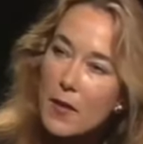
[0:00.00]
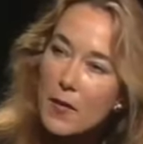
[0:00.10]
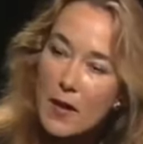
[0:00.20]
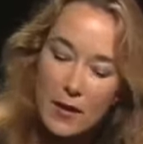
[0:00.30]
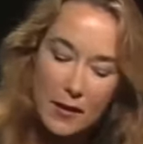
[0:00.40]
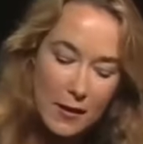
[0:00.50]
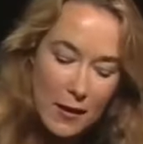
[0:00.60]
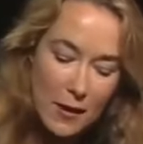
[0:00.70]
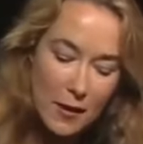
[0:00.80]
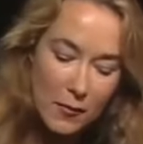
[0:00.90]
that
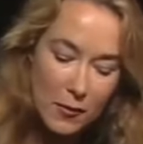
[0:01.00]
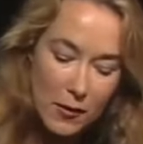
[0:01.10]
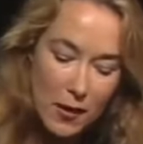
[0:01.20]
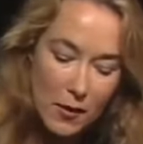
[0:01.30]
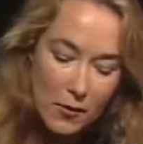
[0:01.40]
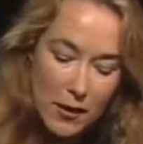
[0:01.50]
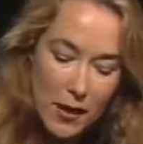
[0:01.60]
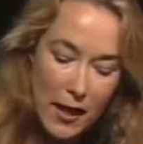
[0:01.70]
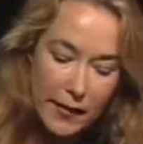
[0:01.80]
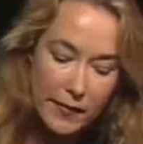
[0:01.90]
Israel not only
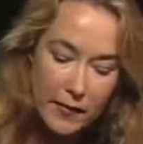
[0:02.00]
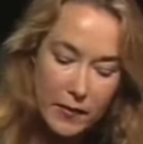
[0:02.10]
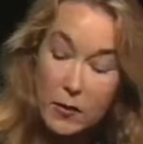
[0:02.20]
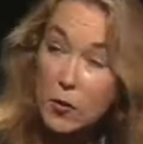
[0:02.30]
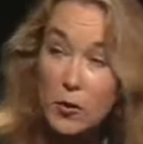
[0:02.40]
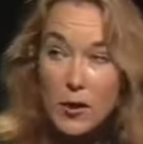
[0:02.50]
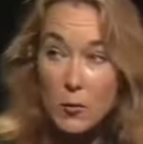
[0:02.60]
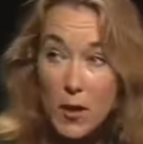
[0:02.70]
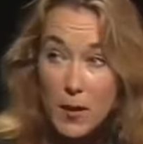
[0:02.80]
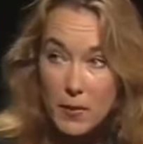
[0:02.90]
has nuclear
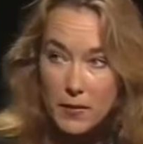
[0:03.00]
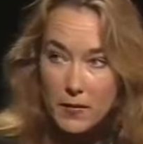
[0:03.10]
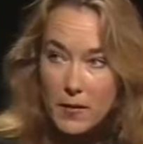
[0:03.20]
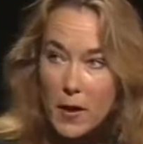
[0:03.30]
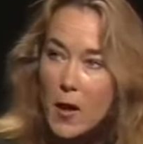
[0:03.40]
weapons,